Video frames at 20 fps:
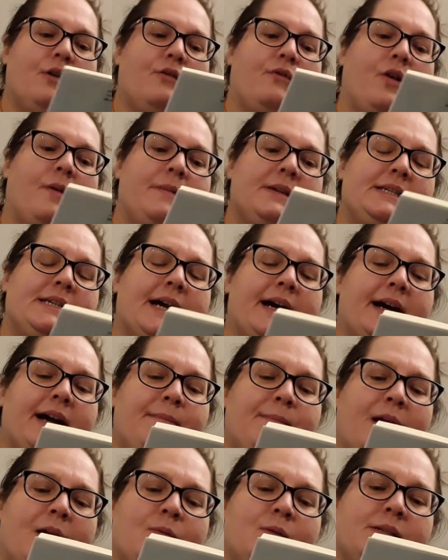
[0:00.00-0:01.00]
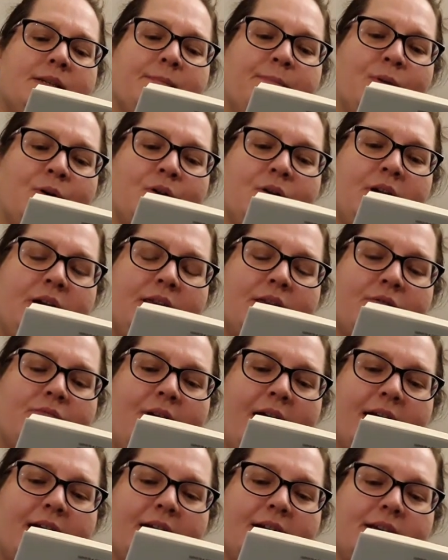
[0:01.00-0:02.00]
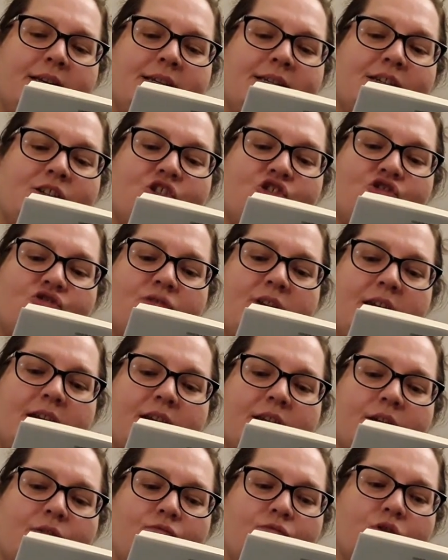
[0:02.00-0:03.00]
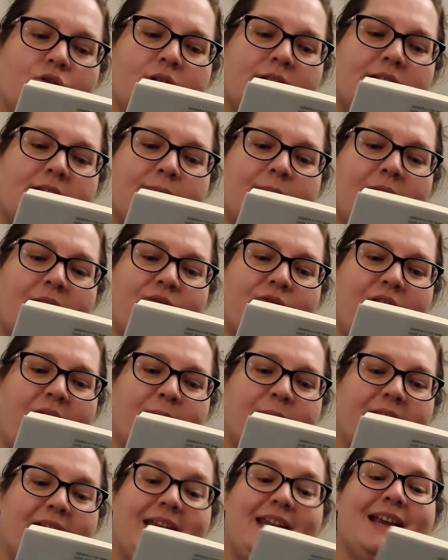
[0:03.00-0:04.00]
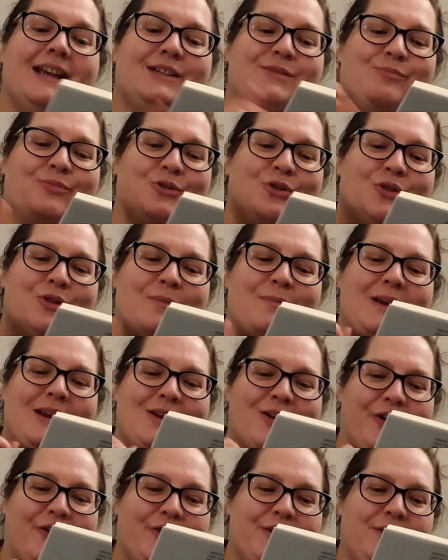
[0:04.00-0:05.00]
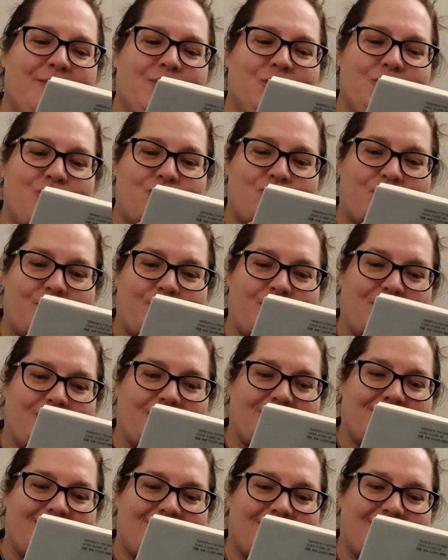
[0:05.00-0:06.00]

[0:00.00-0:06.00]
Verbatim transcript: From the time I was a boy, the reckless streak that runs in my family has brought me nothing but trouble.